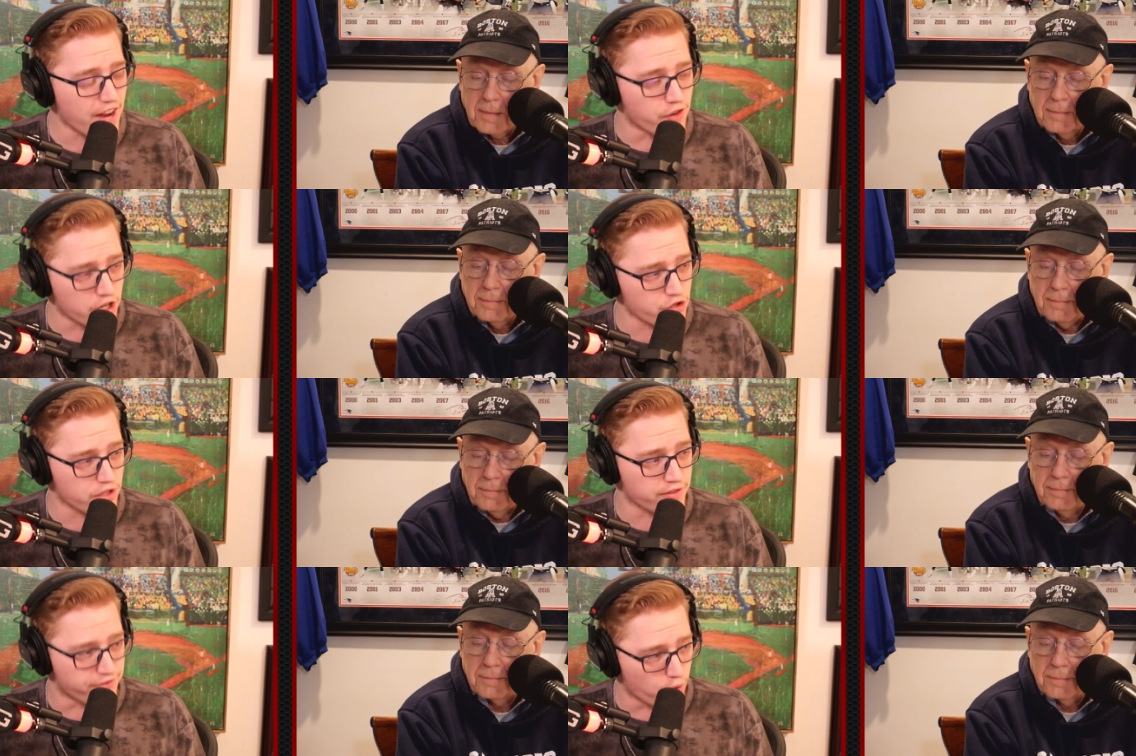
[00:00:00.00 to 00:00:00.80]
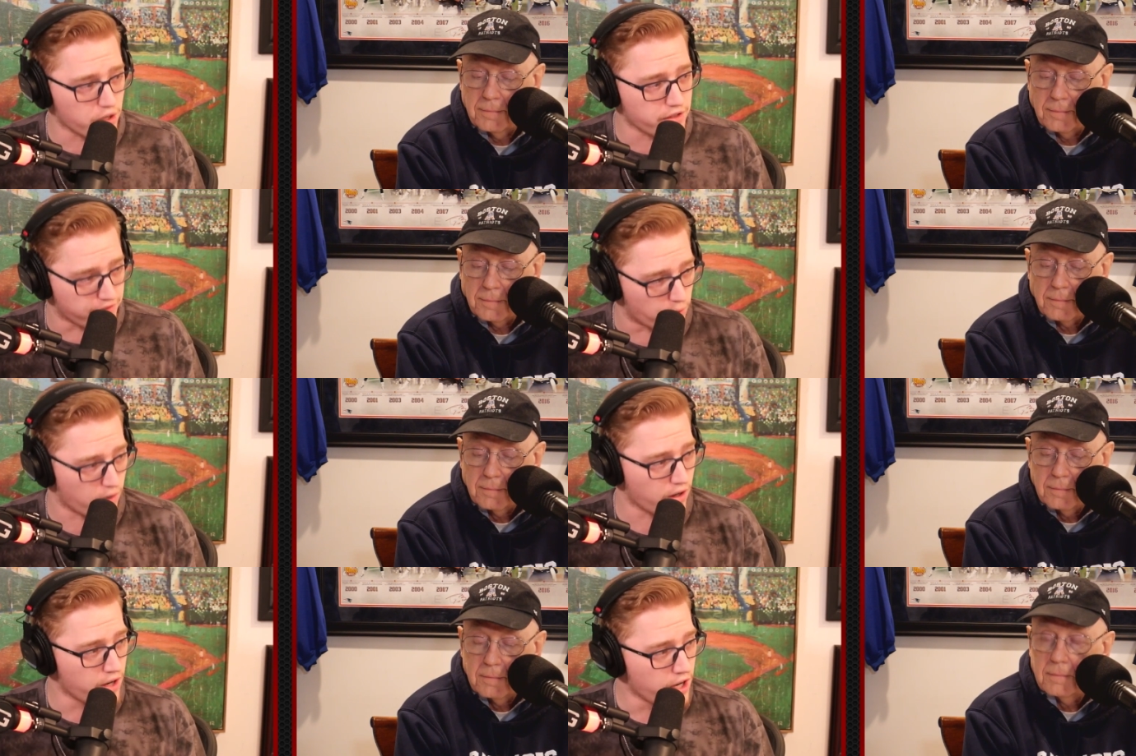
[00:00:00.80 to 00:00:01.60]
Speaker 1: hundred
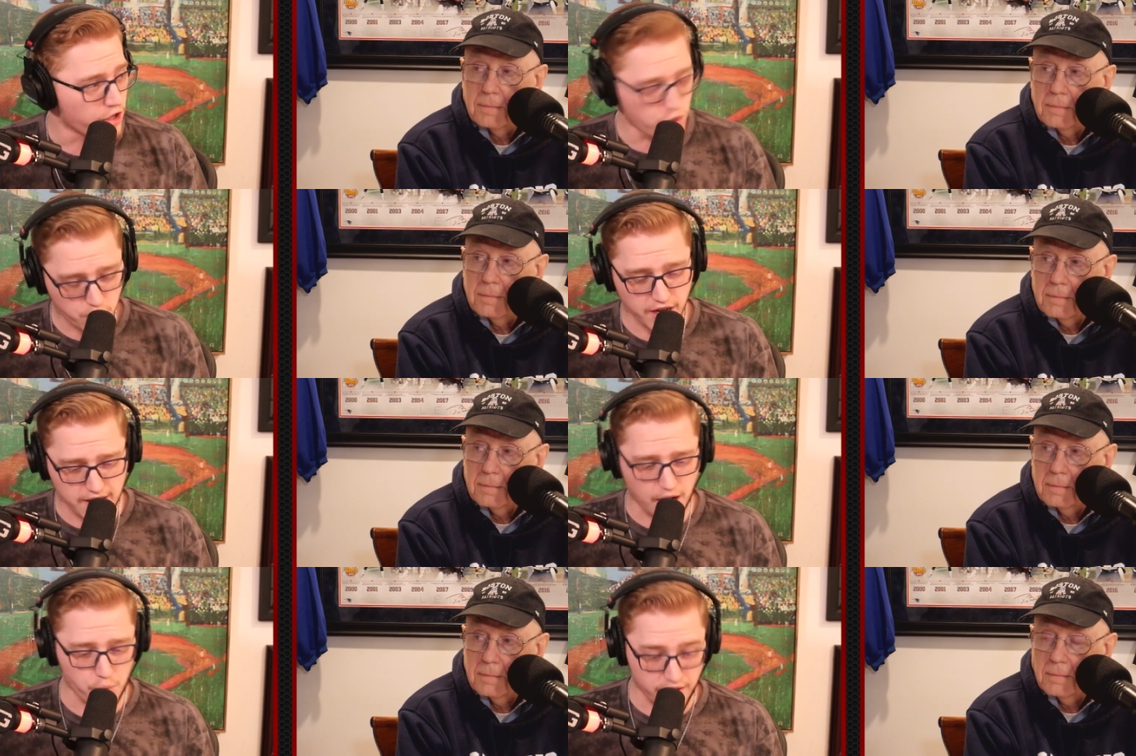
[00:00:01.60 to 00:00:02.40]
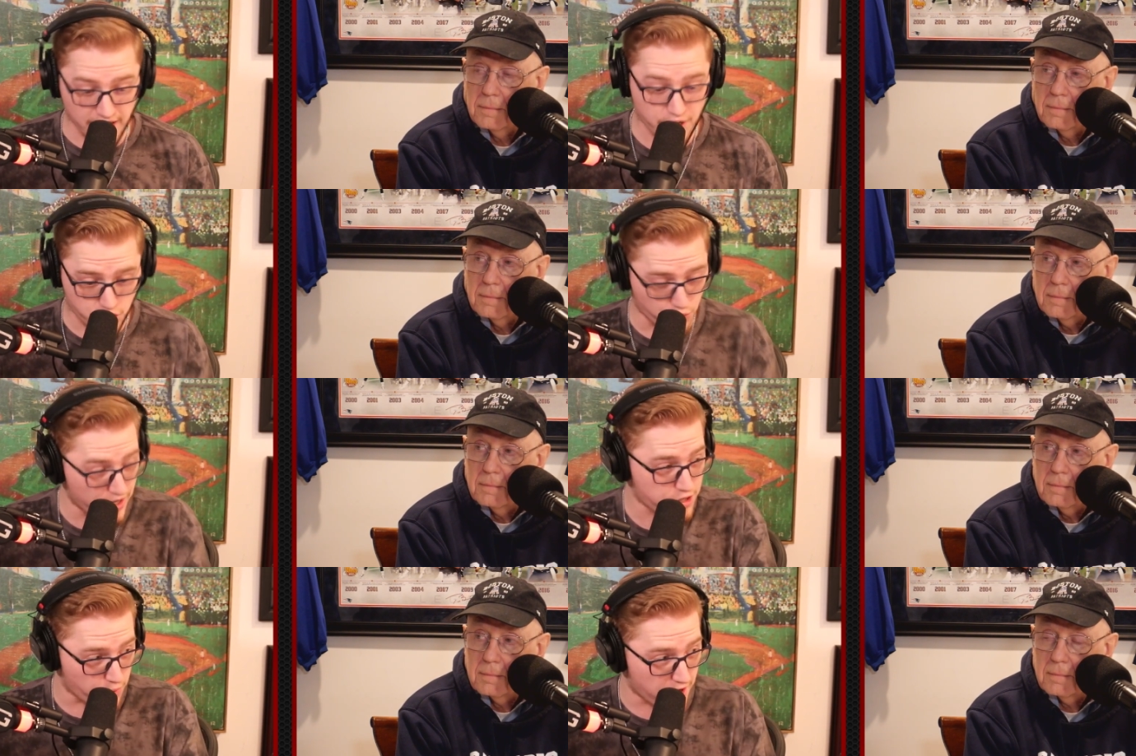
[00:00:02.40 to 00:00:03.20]
forty-four. You cannot. That, there's a
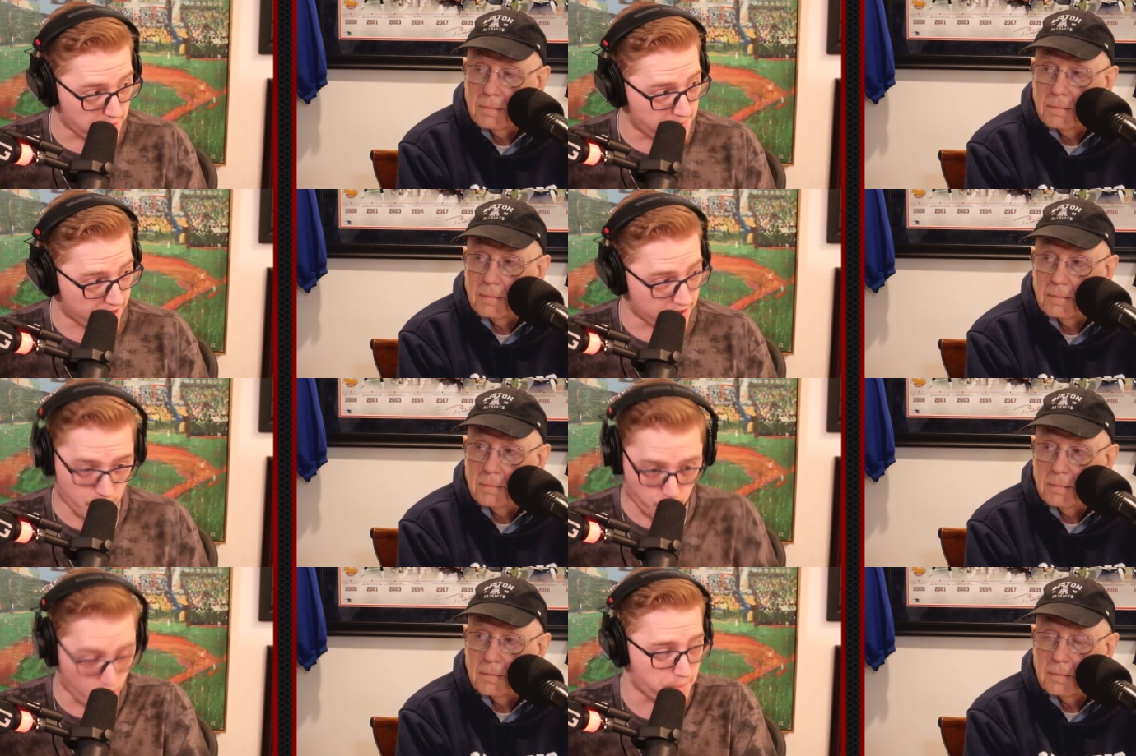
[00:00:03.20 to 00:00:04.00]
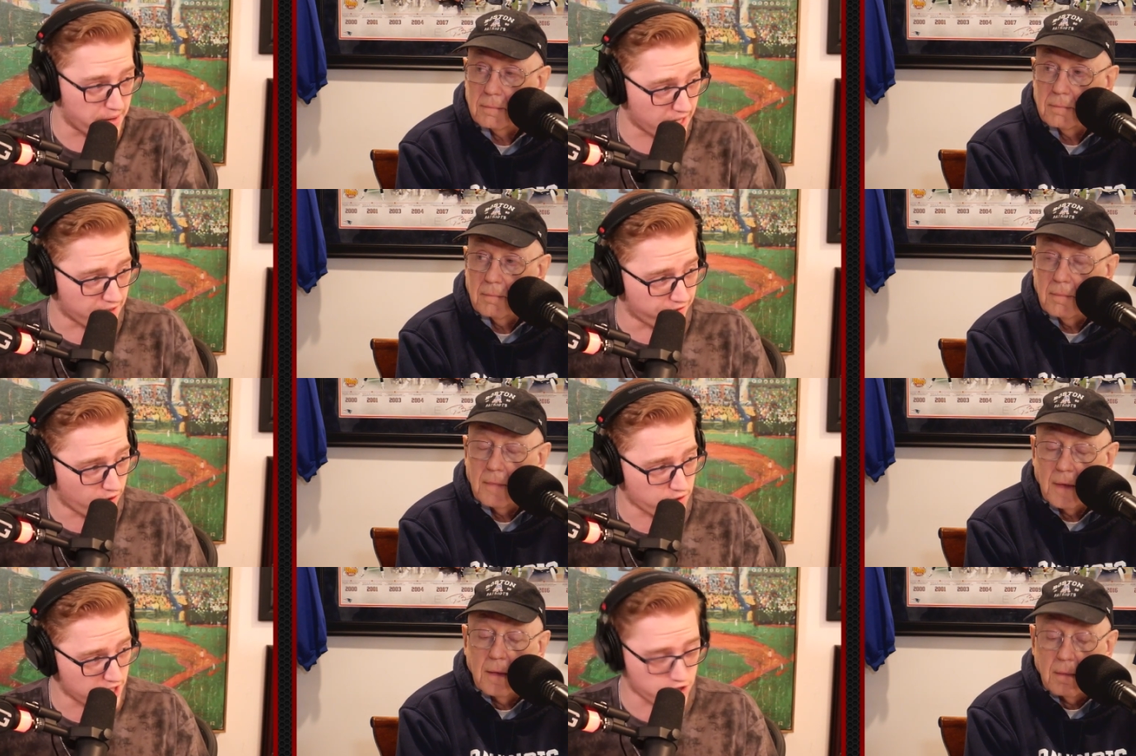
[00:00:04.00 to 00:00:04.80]
reason why they're pick, they were picking
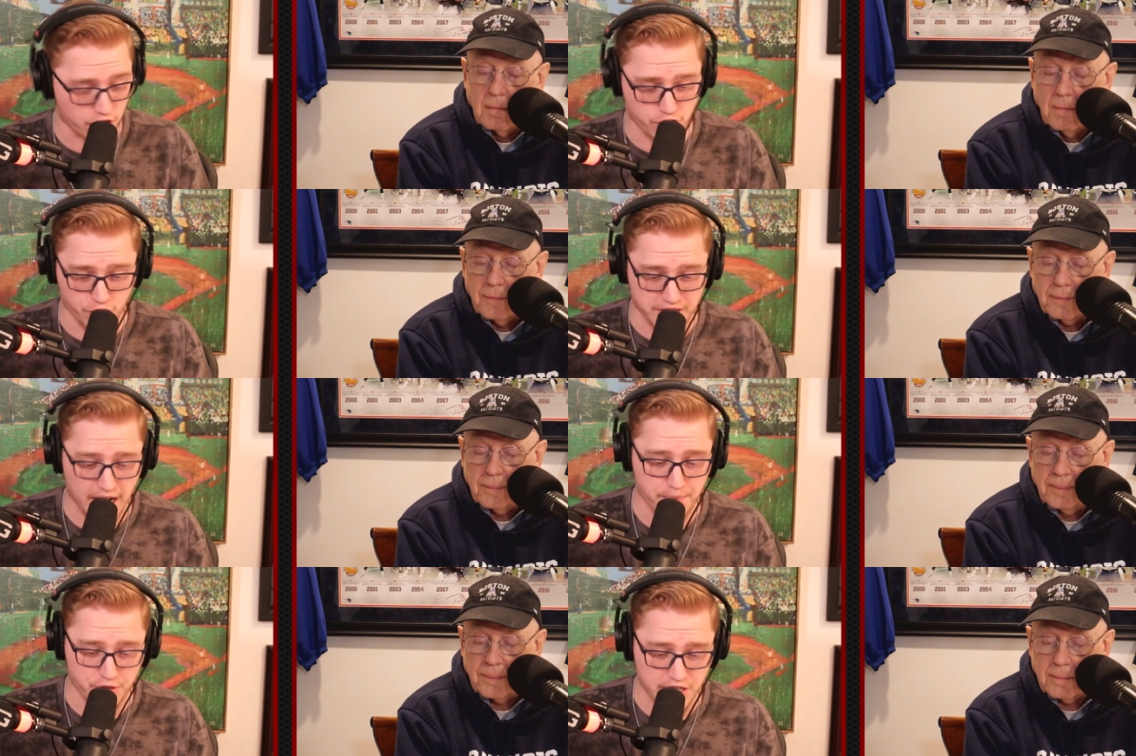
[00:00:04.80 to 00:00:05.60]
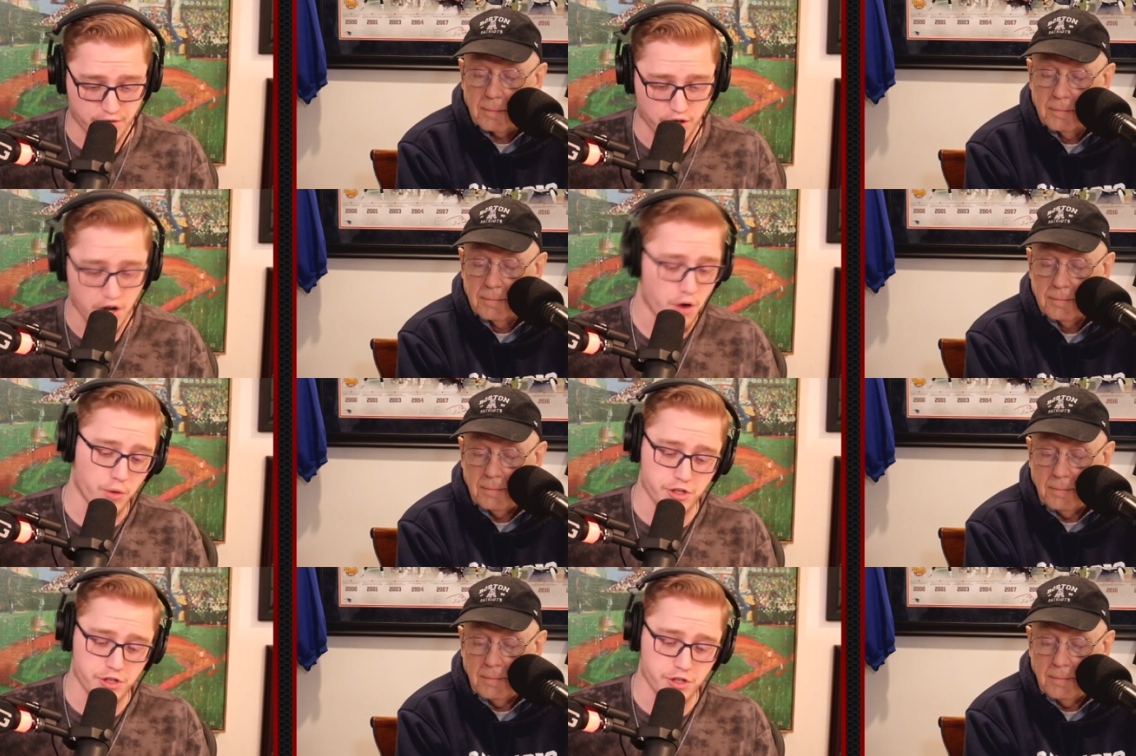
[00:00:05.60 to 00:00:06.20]
first. It's because your top receiver was your